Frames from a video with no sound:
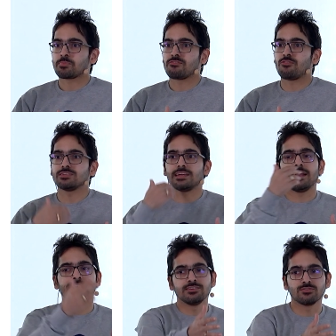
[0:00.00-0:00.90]
for the
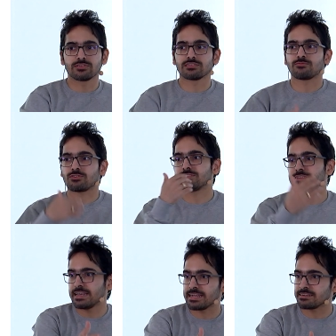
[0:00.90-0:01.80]
end users, for
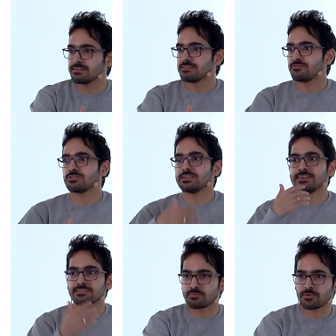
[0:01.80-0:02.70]
selling, for the
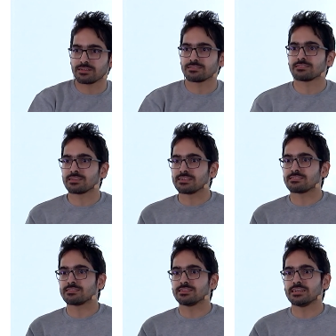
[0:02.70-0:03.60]
enterprises,
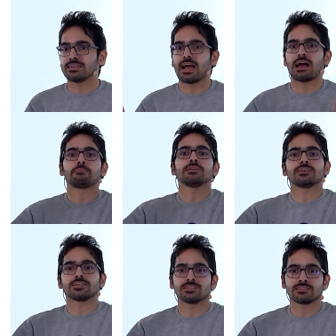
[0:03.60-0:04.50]
it's the
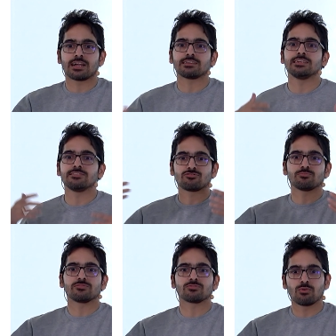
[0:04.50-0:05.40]
application that needs to
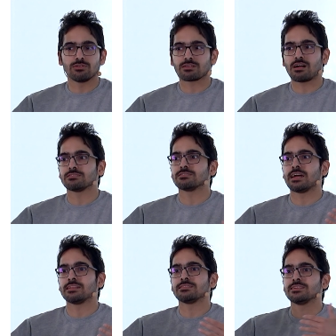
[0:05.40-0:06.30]
be sold rather
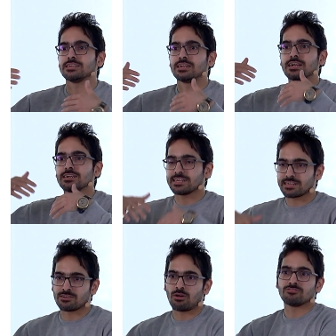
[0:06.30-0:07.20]
than the
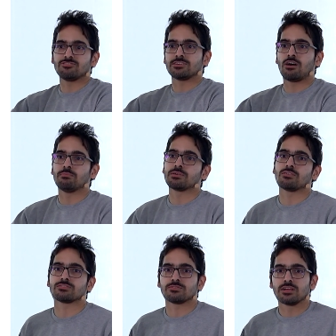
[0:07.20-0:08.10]
technology now,
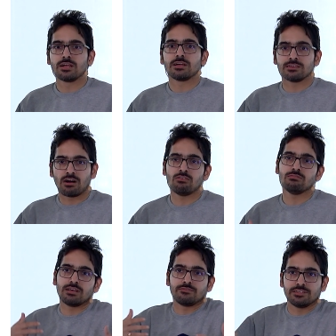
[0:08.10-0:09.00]
because
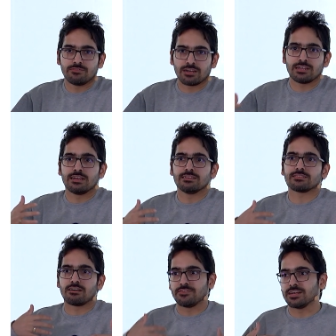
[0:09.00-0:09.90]
now everyone is
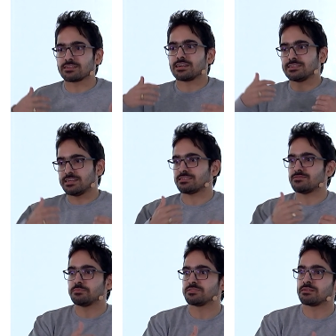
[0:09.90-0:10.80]
aware that yes,
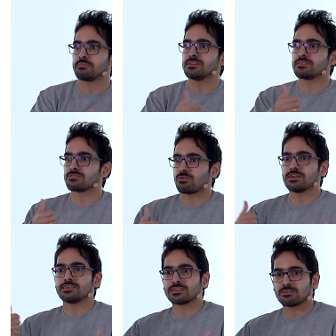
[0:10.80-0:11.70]
WebAssembly is a
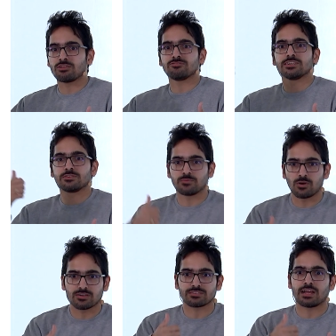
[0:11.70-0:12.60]
solid technology, it
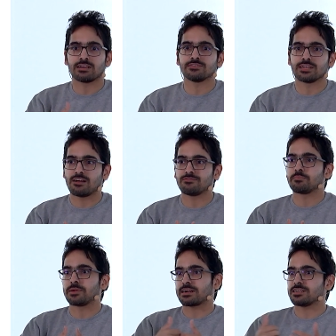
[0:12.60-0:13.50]
works, and we have the
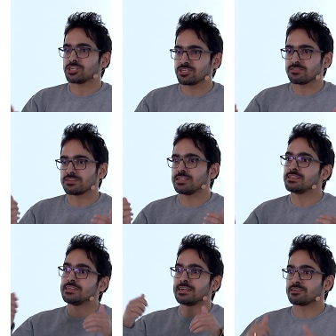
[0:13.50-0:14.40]
practitioners in
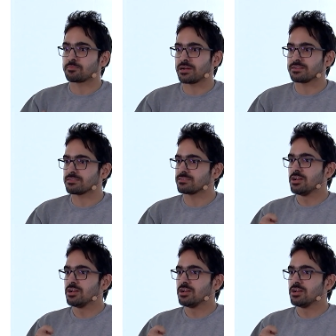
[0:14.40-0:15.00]
the enterprises